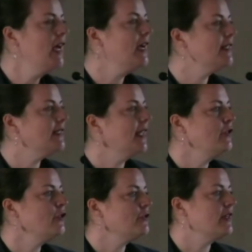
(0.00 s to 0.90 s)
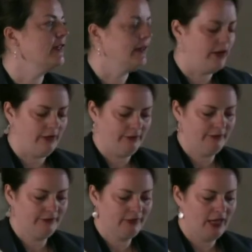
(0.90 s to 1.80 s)
A century ago,
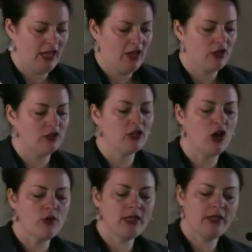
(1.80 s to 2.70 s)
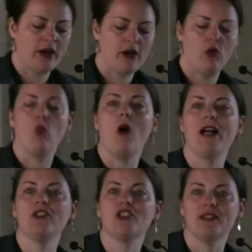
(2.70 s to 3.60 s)
glow-in-the-dark
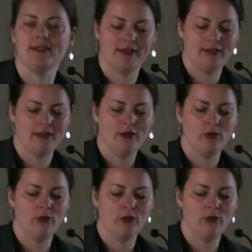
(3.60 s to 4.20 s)
watches